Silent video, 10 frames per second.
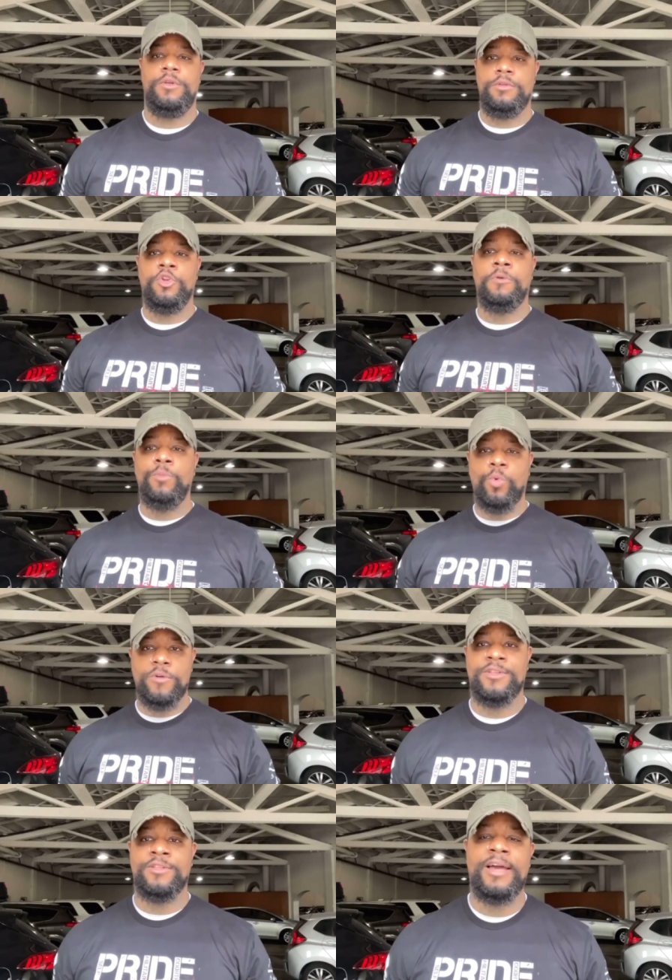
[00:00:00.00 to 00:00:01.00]
you know,
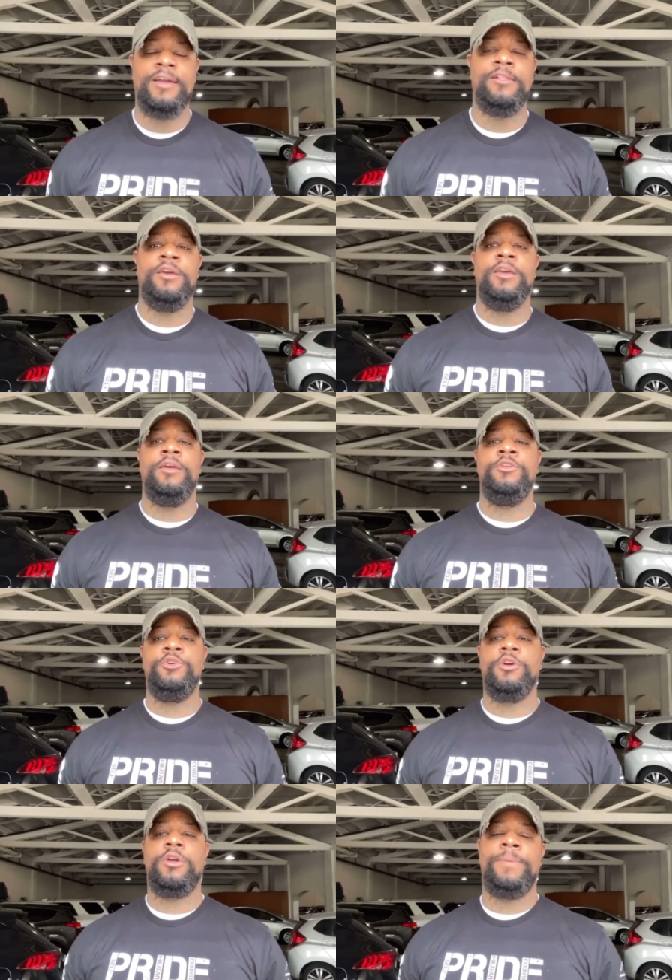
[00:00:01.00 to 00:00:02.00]
more than likely in
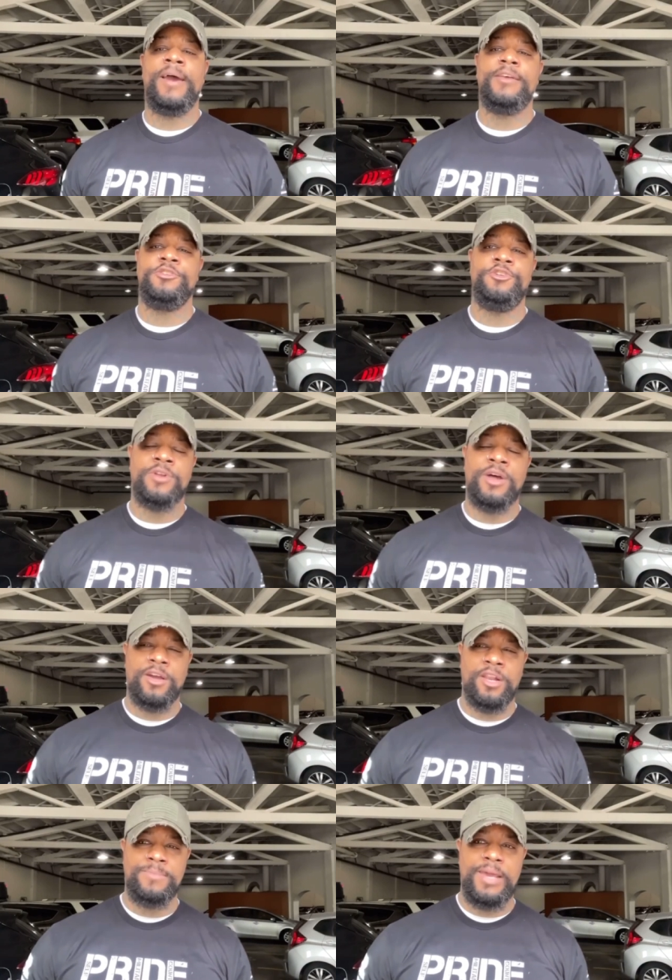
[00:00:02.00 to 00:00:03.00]
your capacity, you're
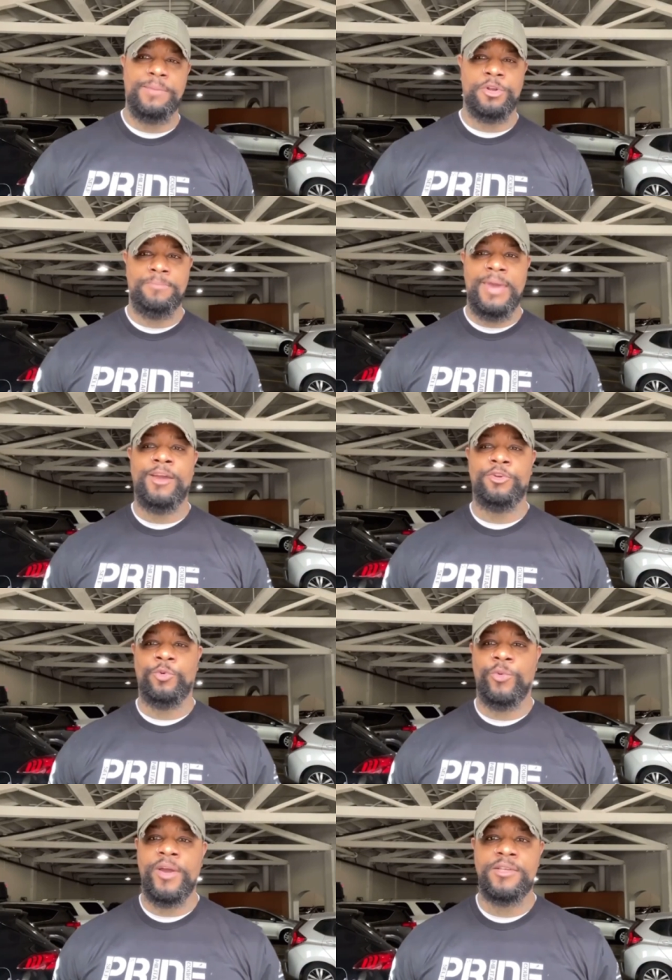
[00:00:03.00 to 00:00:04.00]
not going to be able to make an
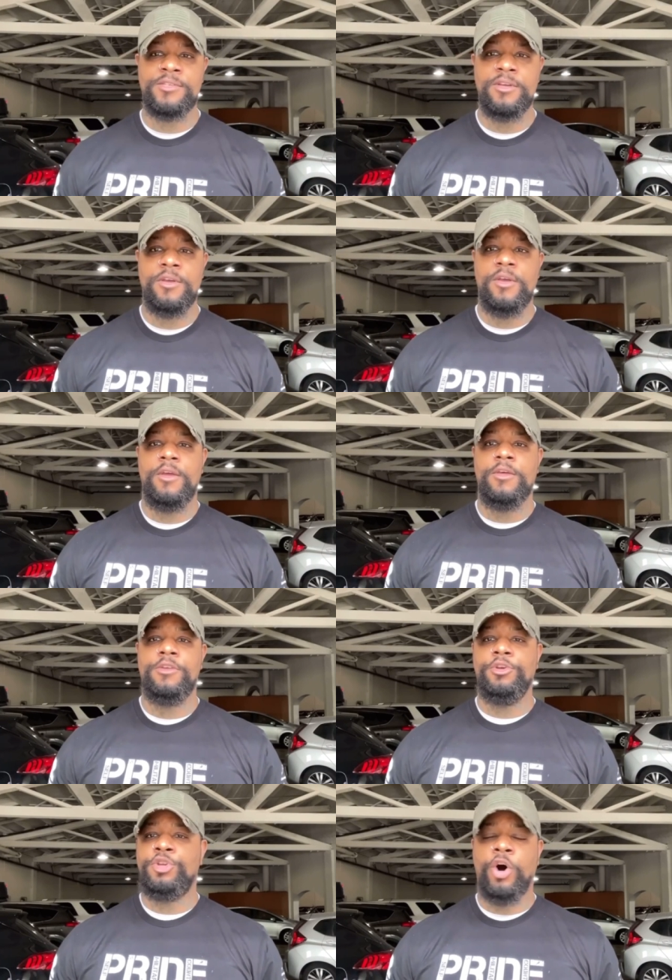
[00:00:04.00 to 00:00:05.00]
arrest.
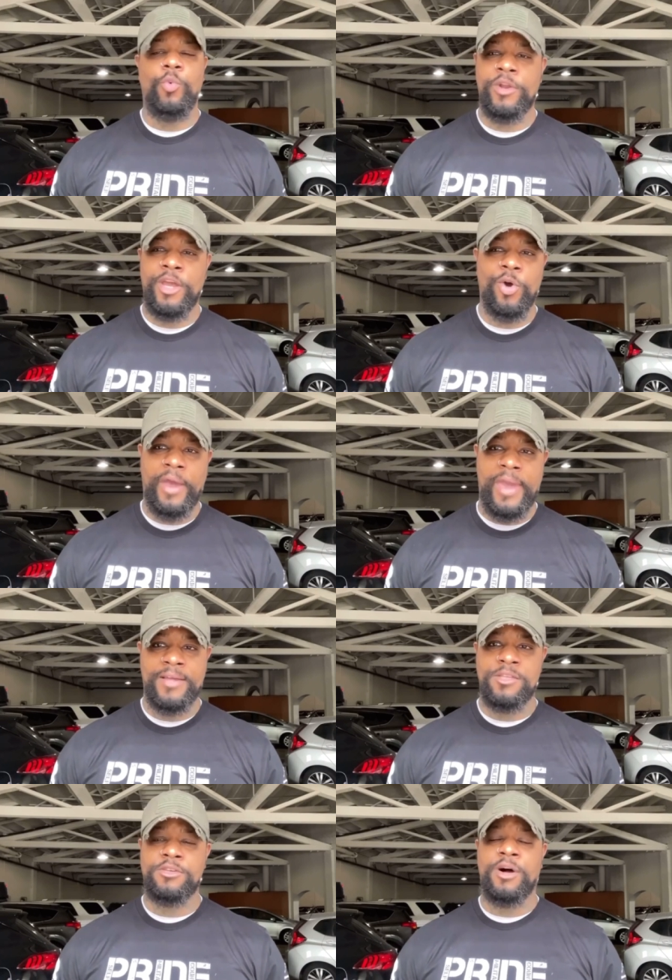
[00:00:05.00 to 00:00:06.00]
You don't want to go
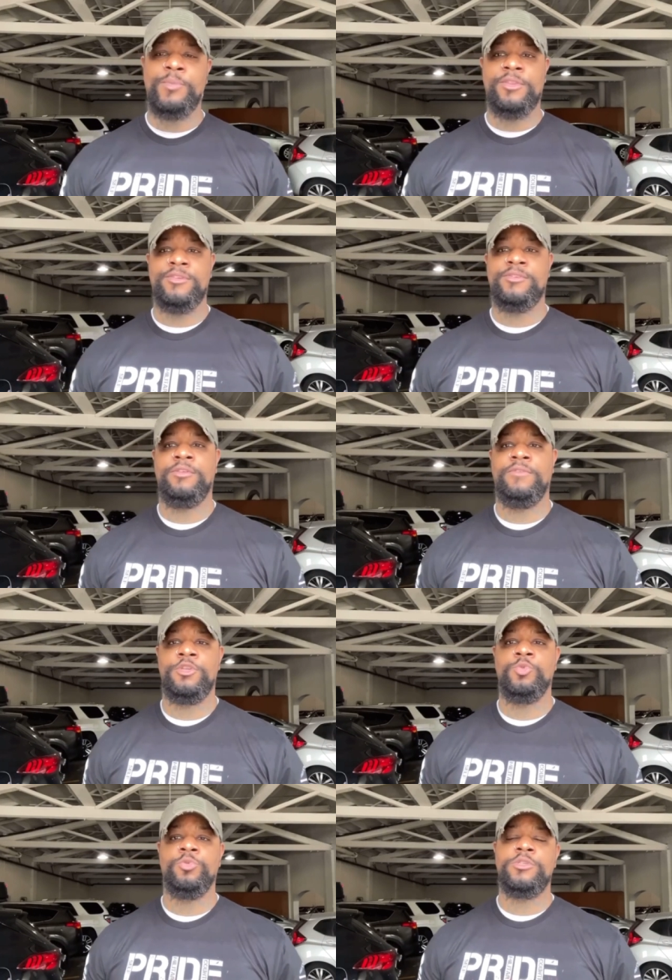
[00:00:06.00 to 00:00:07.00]
hands on with this
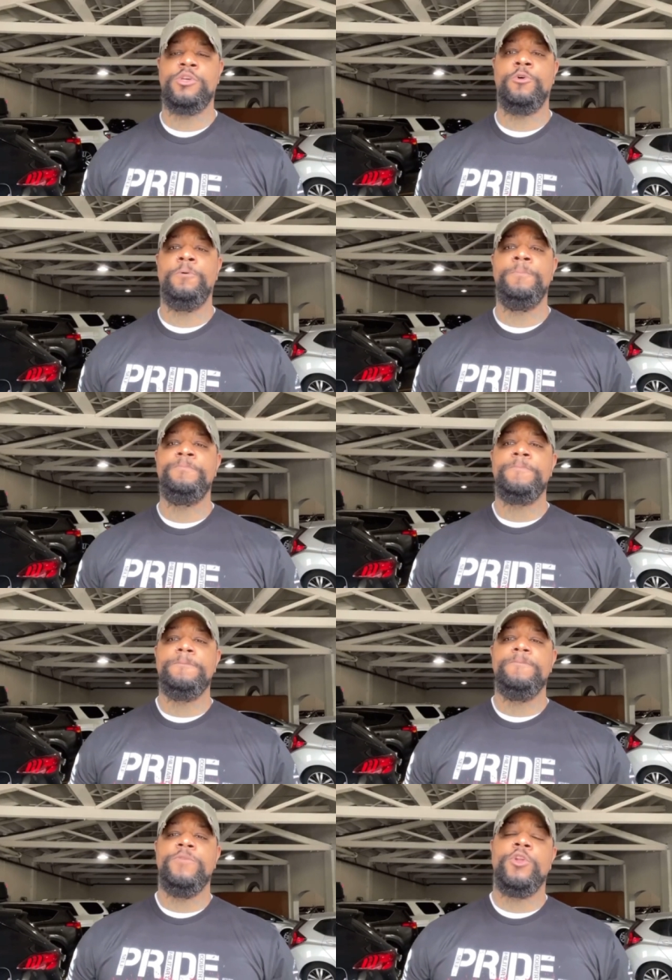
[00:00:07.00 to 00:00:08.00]
individual. So,
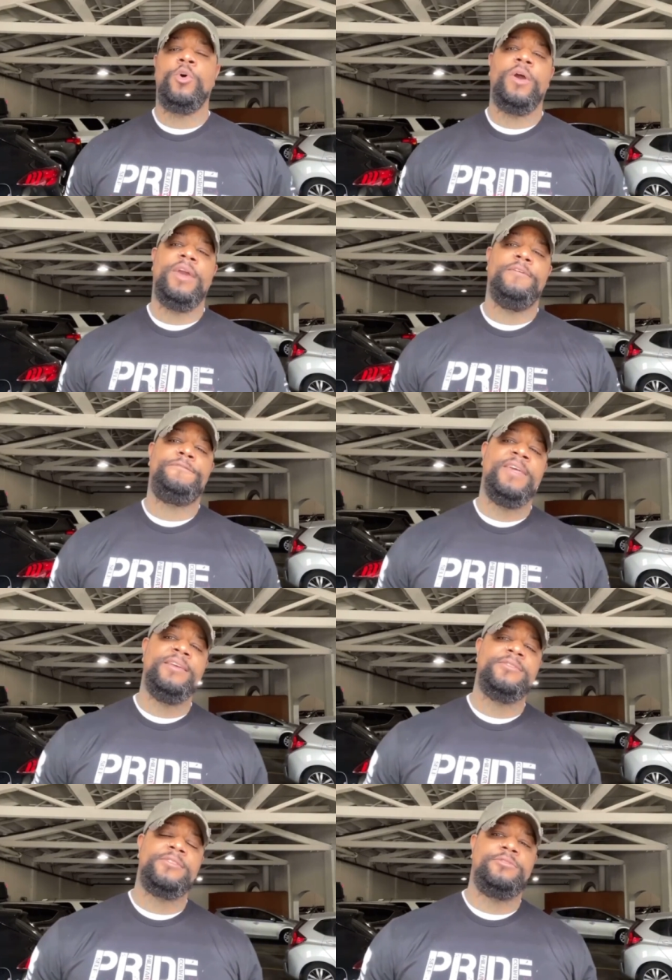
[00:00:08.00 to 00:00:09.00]
you know, if
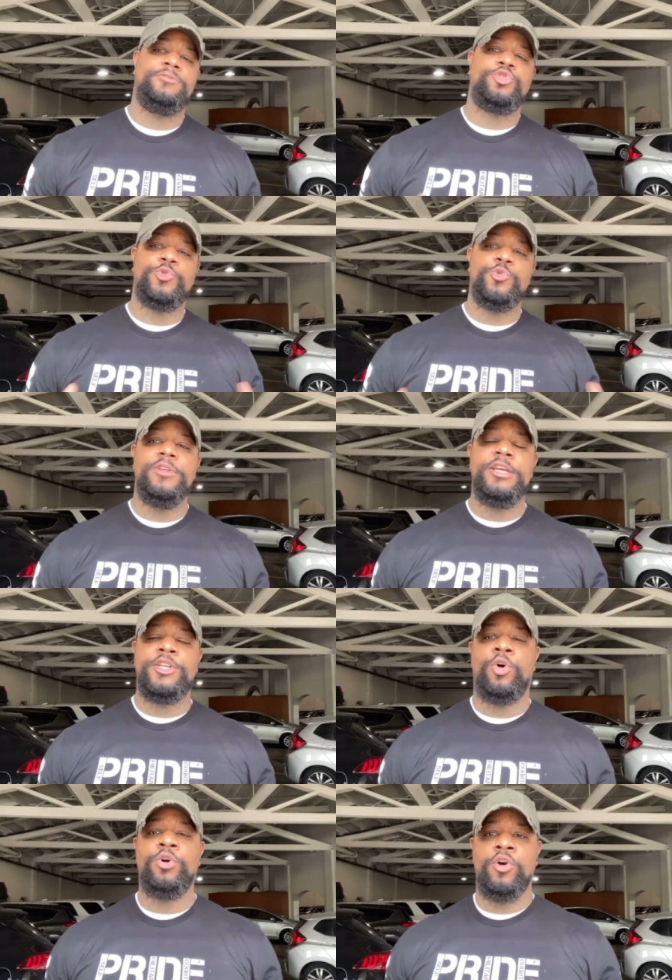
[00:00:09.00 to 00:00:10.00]
things truly
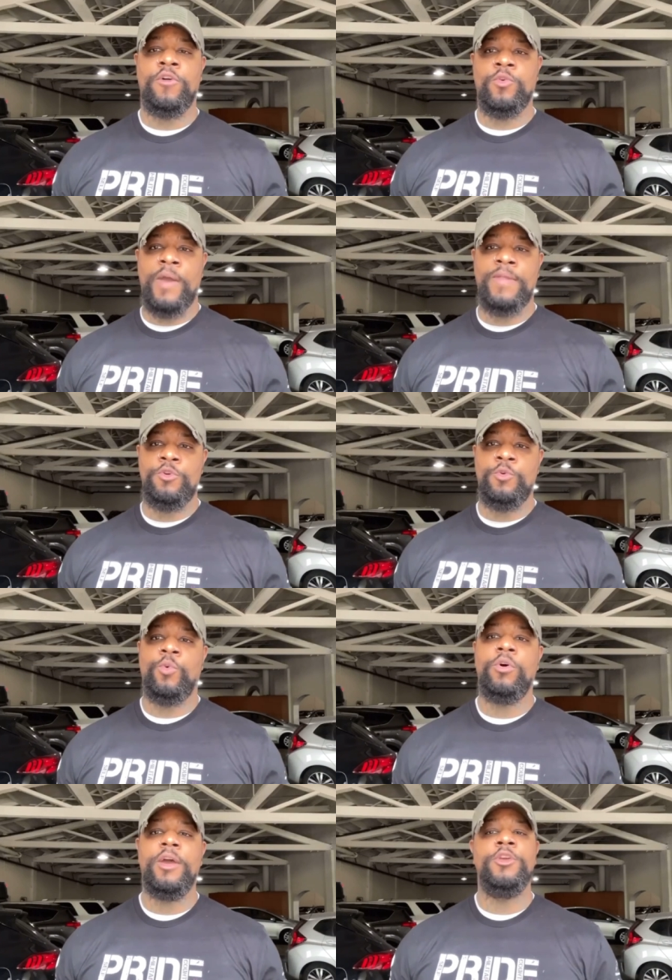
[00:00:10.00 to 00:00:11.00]
don't go the way that you
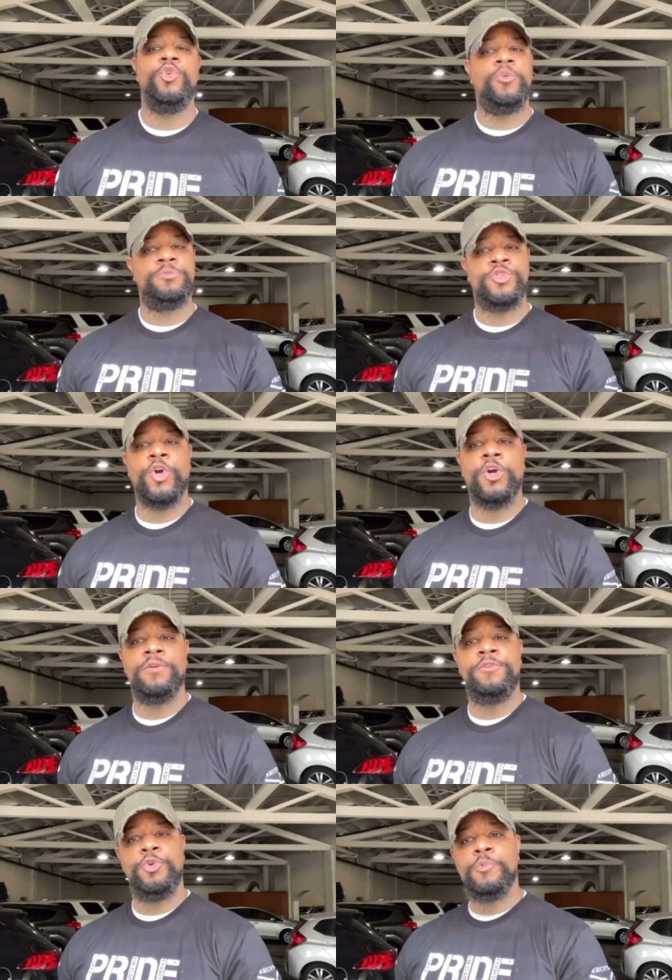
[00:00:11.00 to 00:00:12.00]
want, you
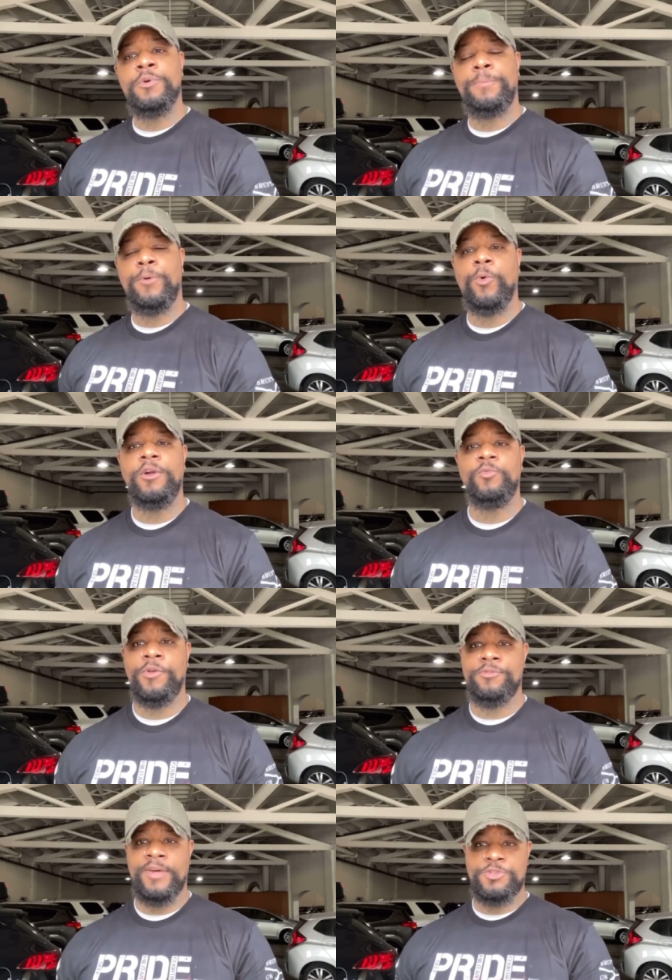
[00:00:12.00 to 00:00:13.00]
observe, you report,
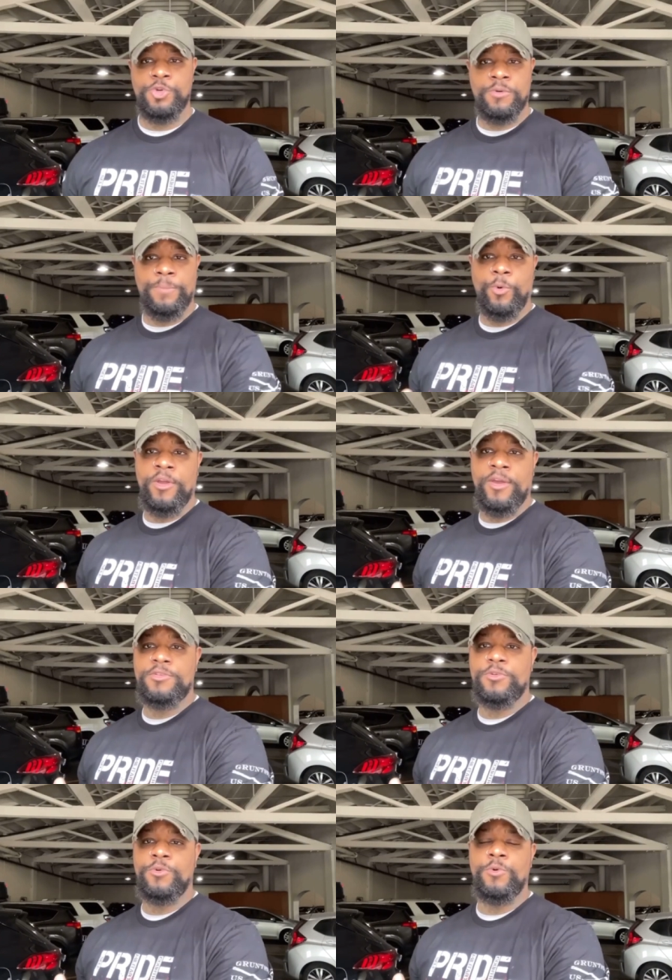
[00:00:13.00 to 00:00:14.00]
whether that's you're reporting it
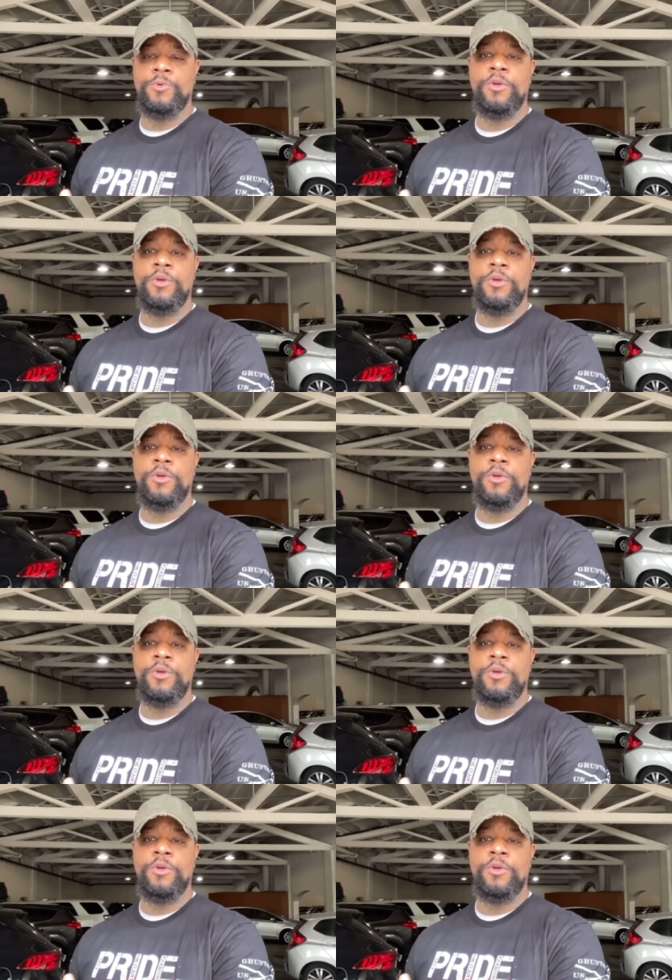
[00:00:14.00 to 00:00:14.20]
to